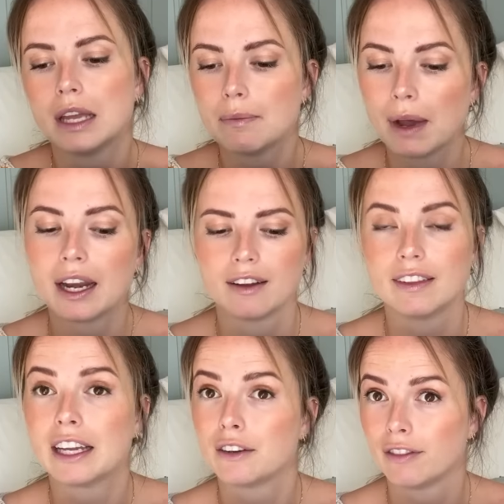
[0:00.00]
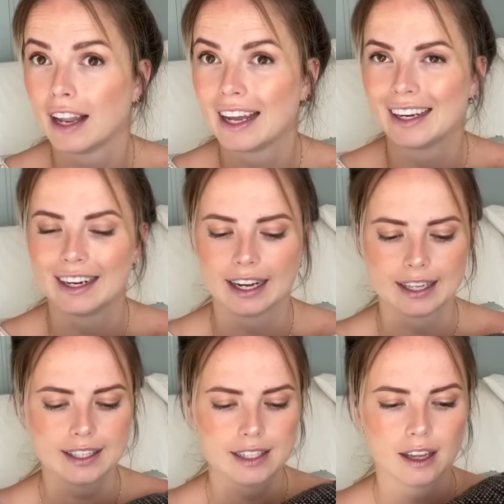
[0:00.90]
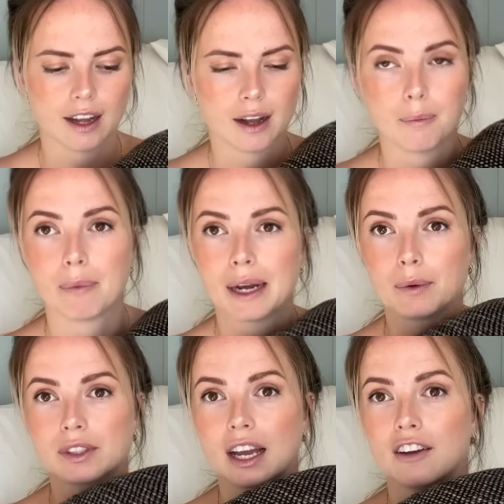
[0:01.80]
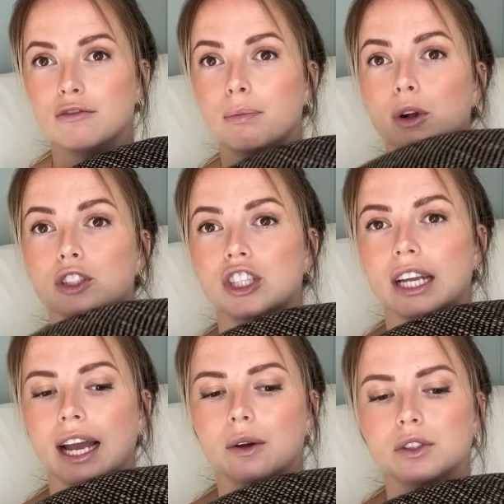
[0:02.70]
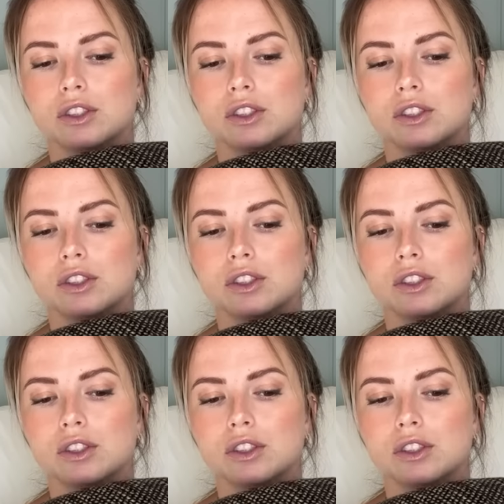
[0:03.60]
might have laid flat and nice, but it was kind of bulging out.